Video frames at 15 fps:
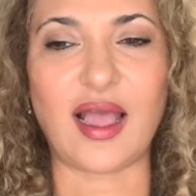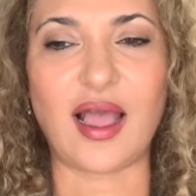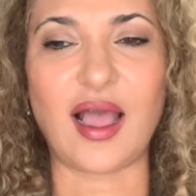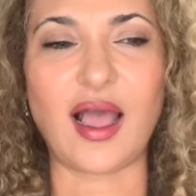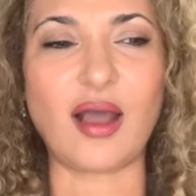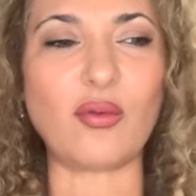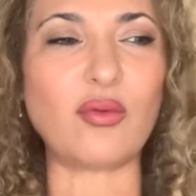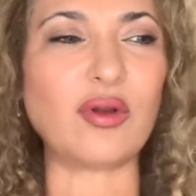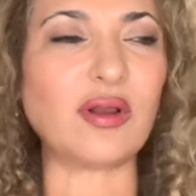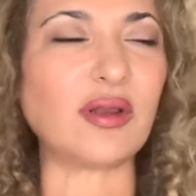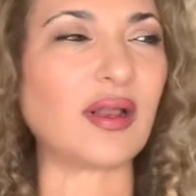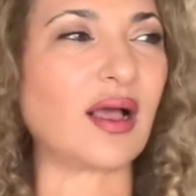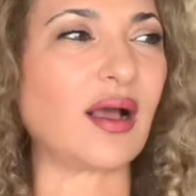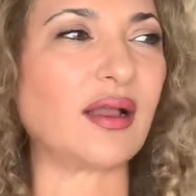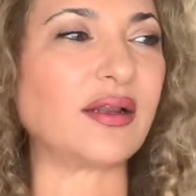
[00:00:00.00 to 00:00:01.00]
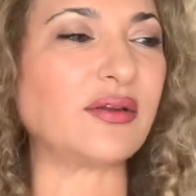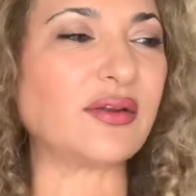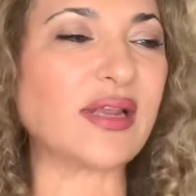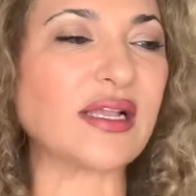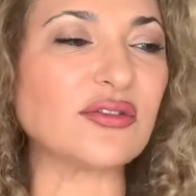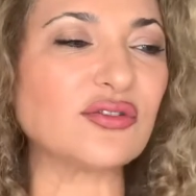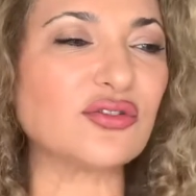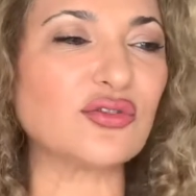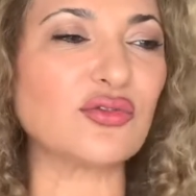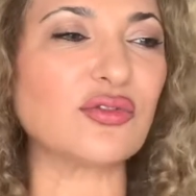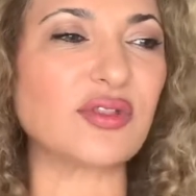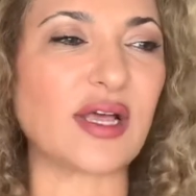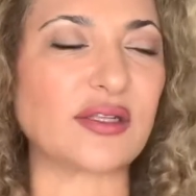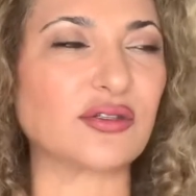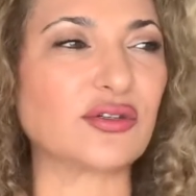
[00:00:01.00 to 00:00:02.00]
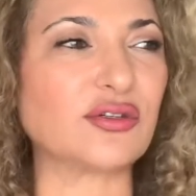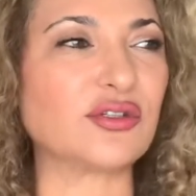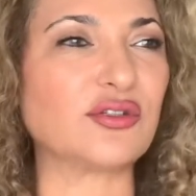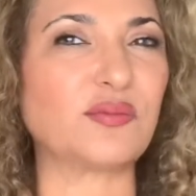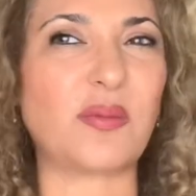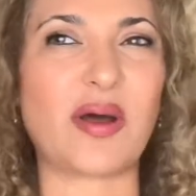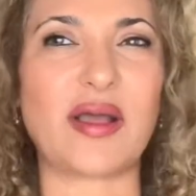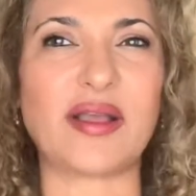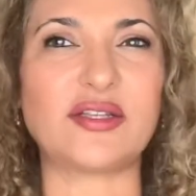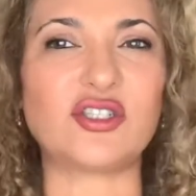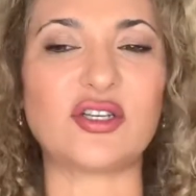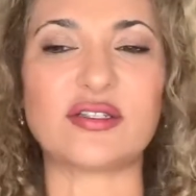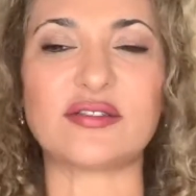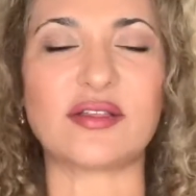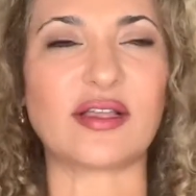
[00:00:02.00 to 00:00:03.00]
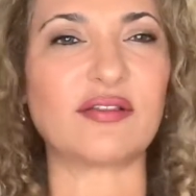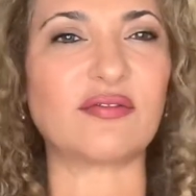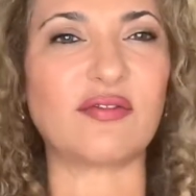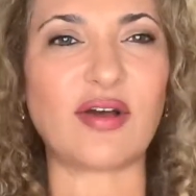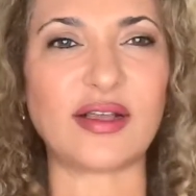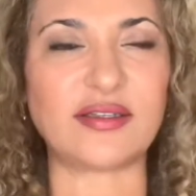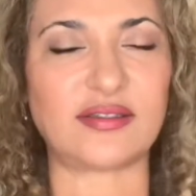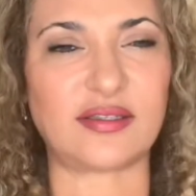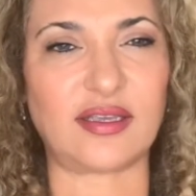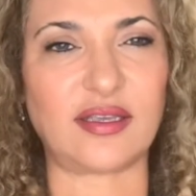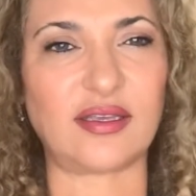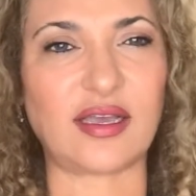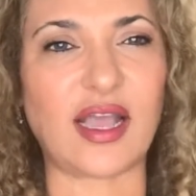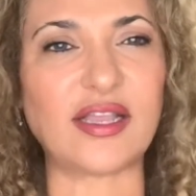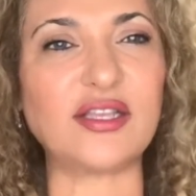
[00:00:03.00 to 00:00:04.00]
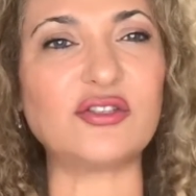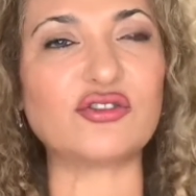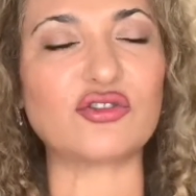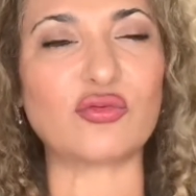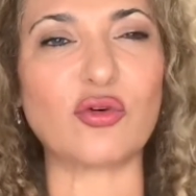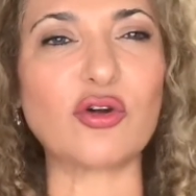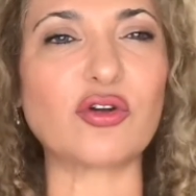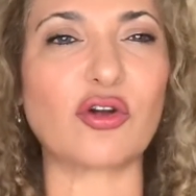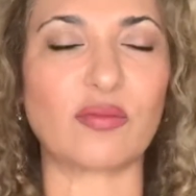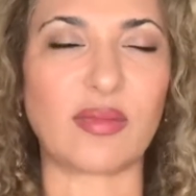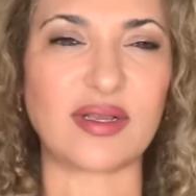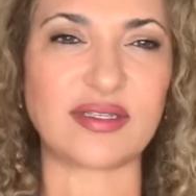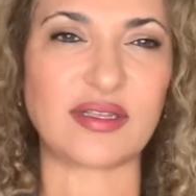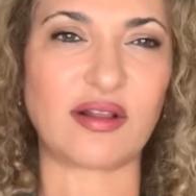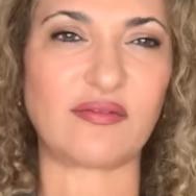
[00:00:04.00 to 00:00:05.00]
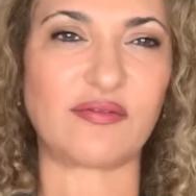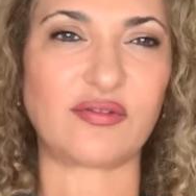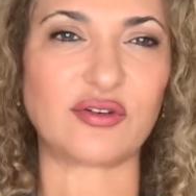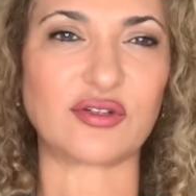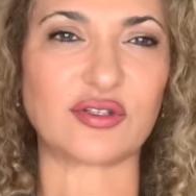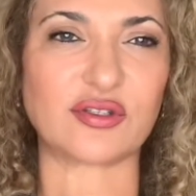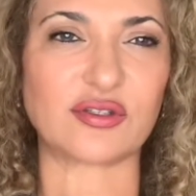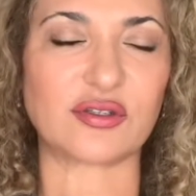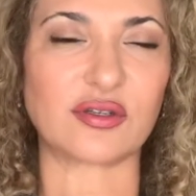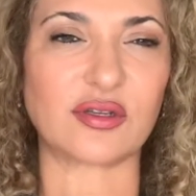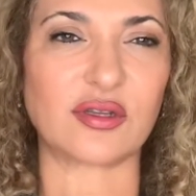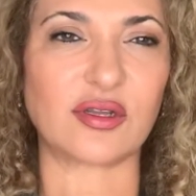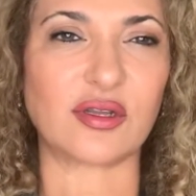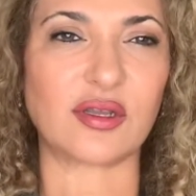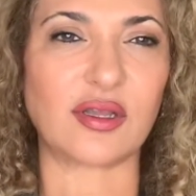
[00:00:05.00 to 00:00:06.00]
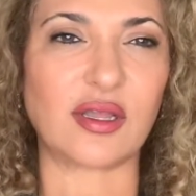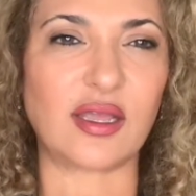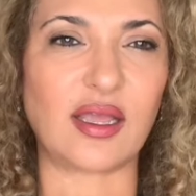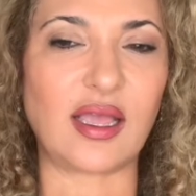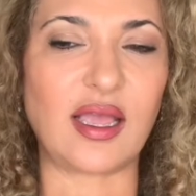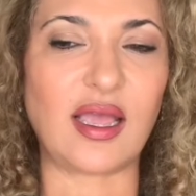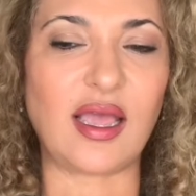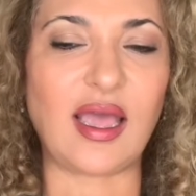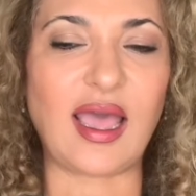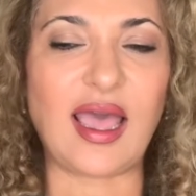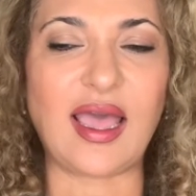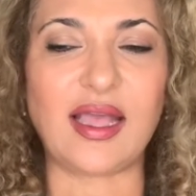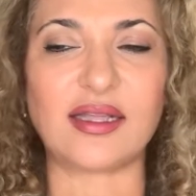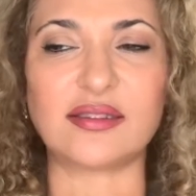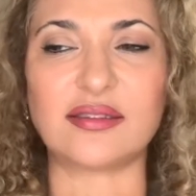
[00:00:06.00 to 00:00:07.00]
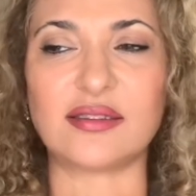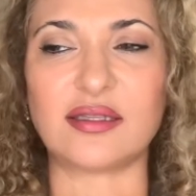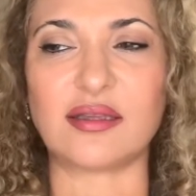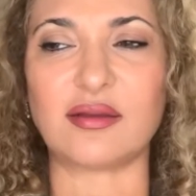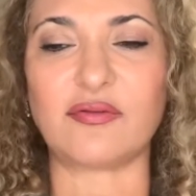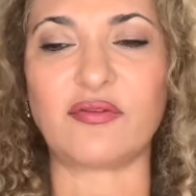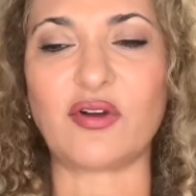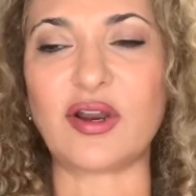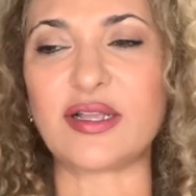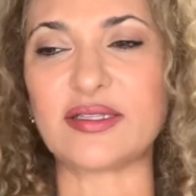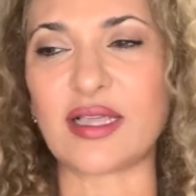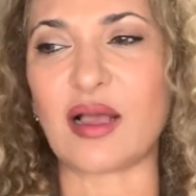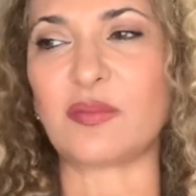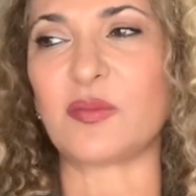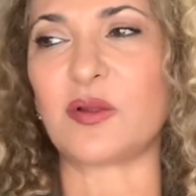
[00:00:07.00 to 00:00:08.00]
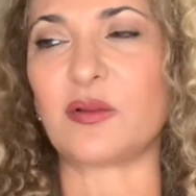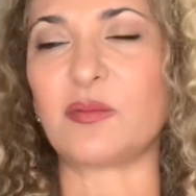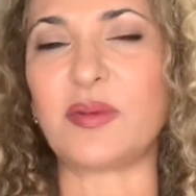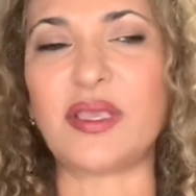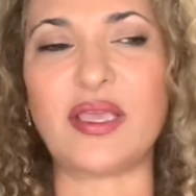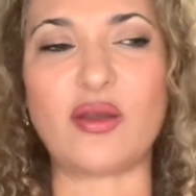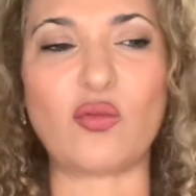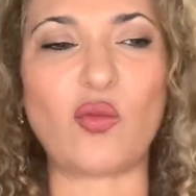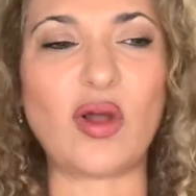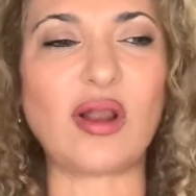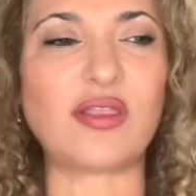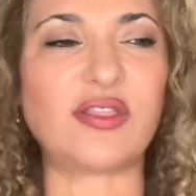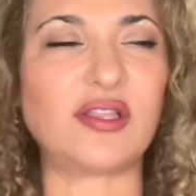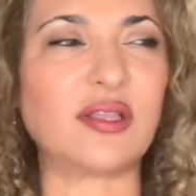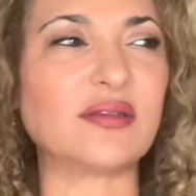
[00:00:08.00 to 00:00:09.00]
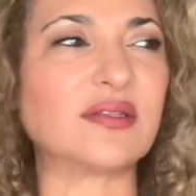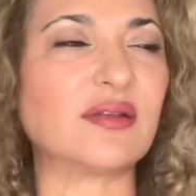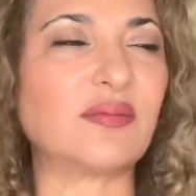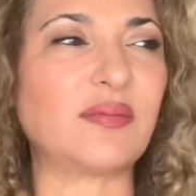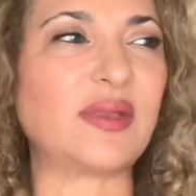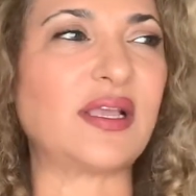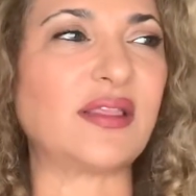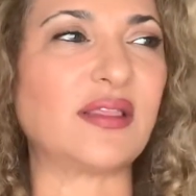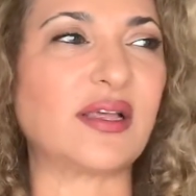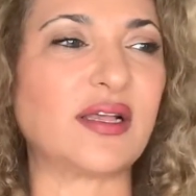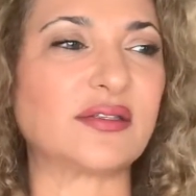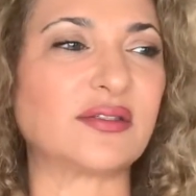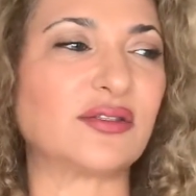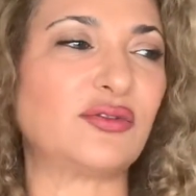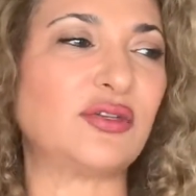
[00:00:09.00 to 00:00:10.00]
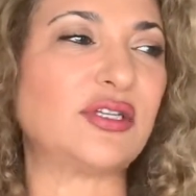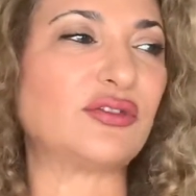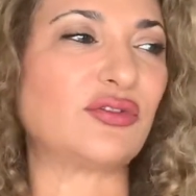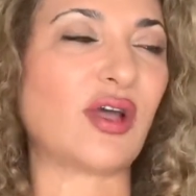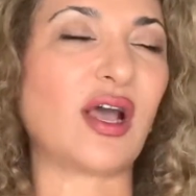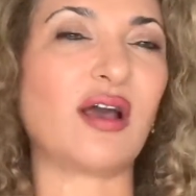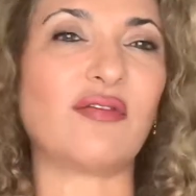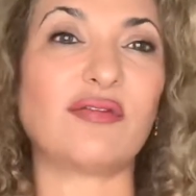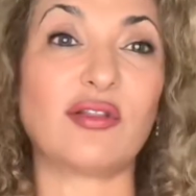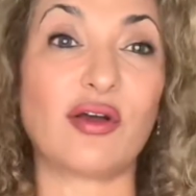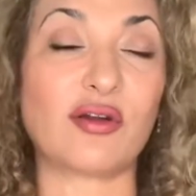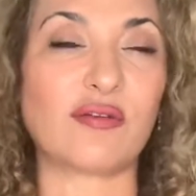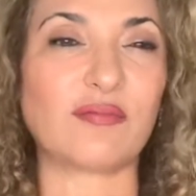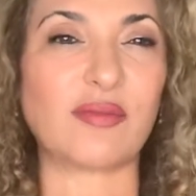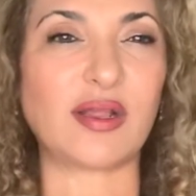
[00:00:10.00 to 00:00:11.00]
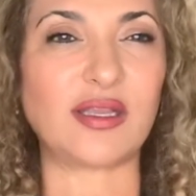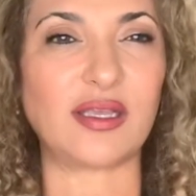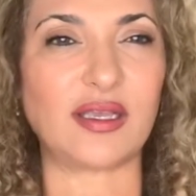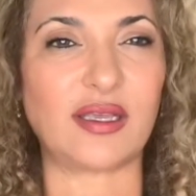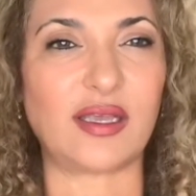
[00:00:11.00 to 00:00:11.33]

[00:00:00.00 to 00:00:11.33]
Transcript: I will not do that good by just advising. I need to work on myself first. And for example, being wealthy doesn't mean that you need to have a lot of money.